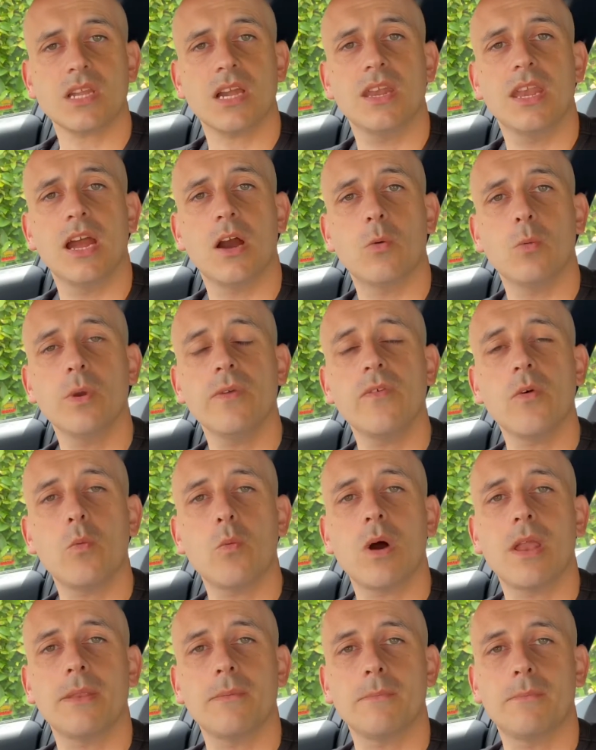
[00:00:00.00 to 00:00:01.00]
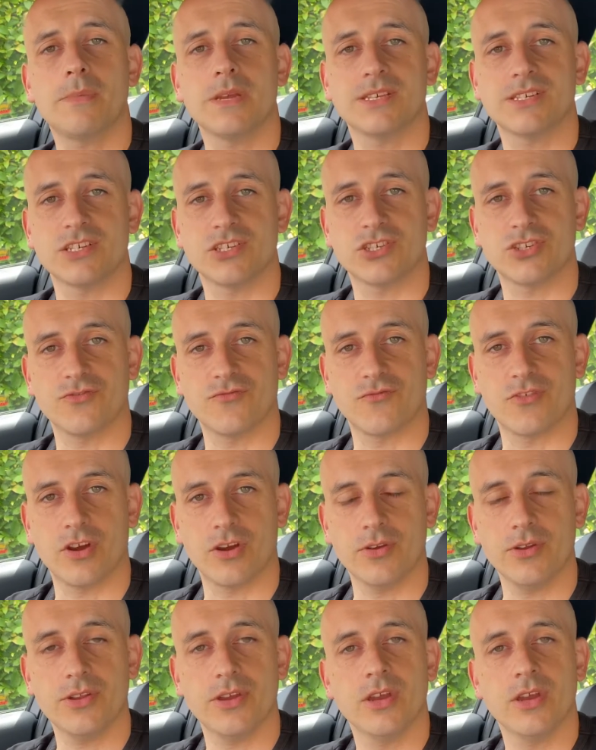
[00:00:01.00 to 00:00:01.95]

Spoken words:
Now with a 1 position road,